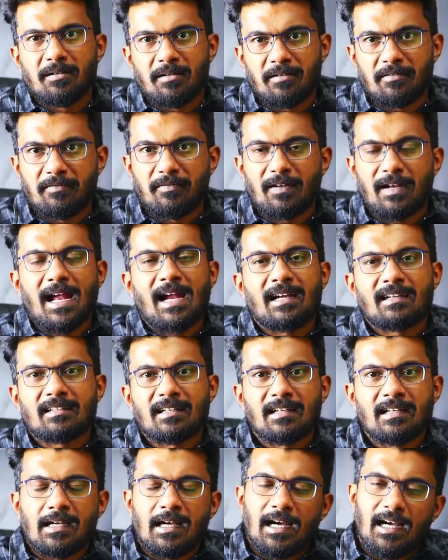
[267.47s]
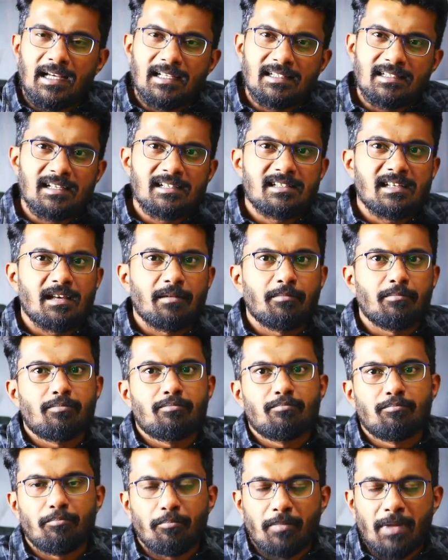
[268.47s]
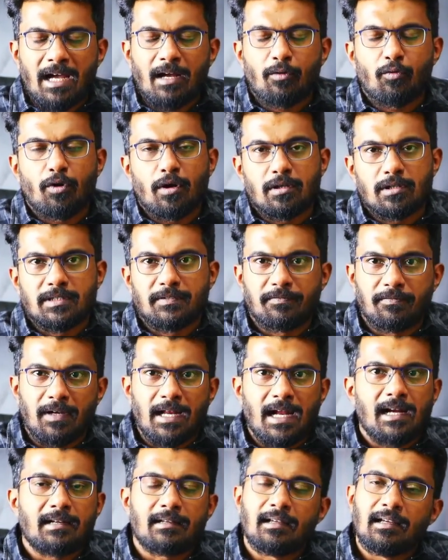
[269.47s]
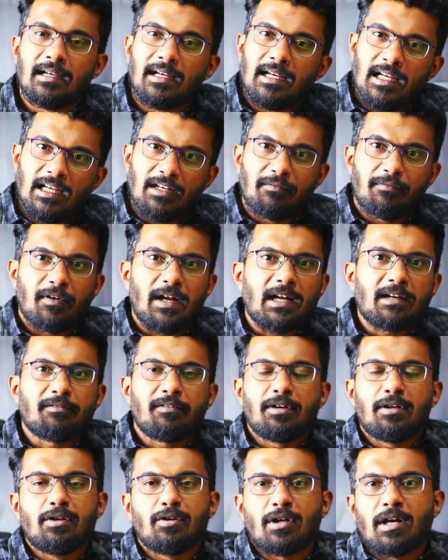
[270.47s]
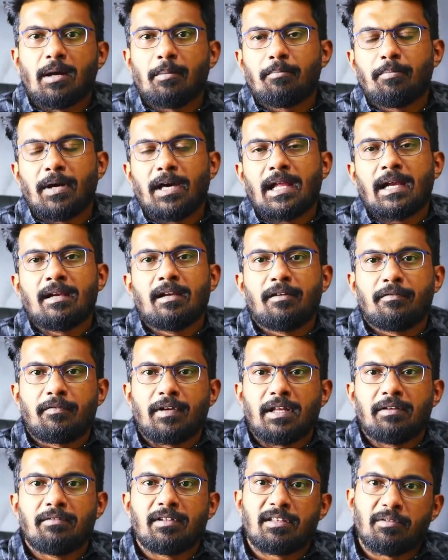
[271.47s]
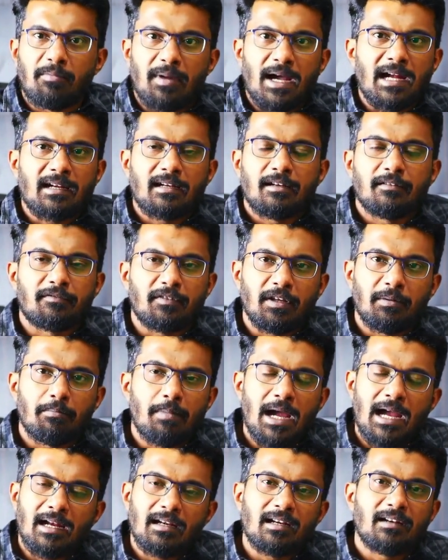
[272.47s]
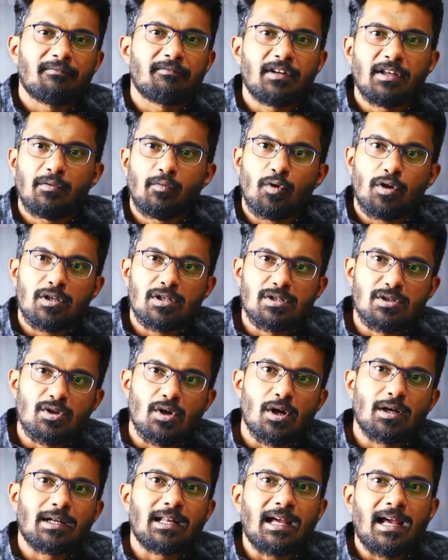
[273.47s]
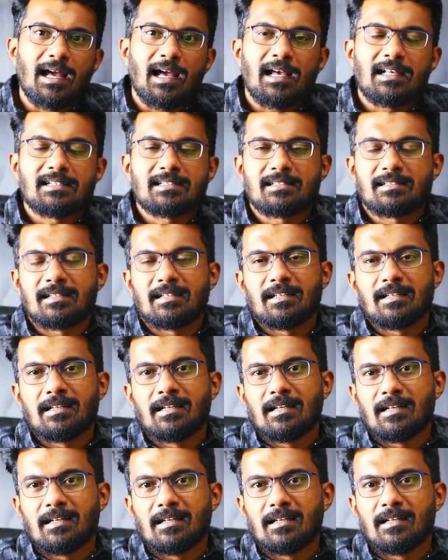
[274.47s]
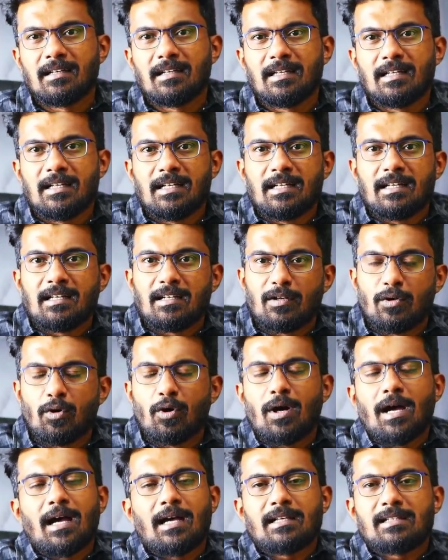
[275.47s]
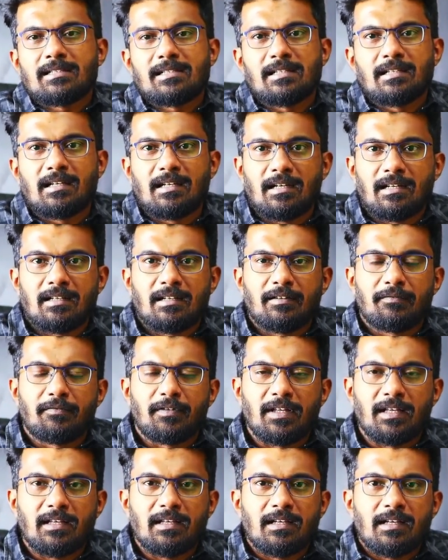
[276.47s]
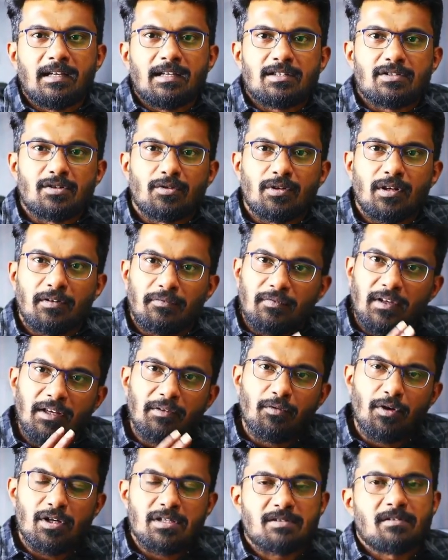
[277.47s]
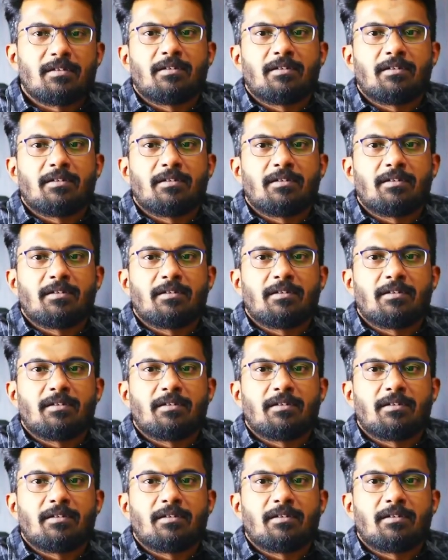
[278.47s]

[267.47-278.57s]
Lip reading: flat, ICICI Bank was flat. In fact, when you compare Nifty with Bank Nifty was not as low as Nifty. So Nifty was